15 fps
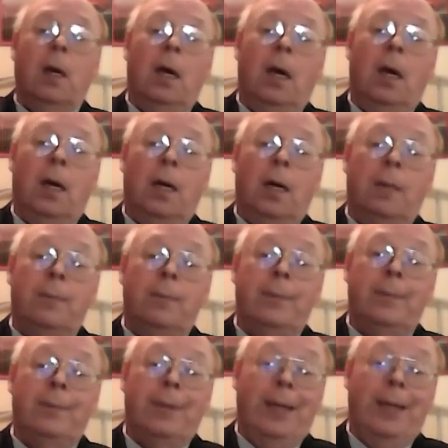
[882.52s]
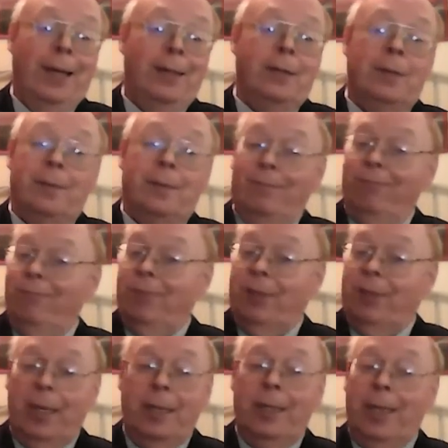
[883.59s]
and
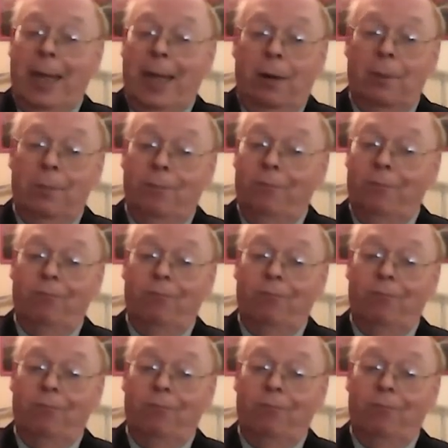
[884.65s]
send it out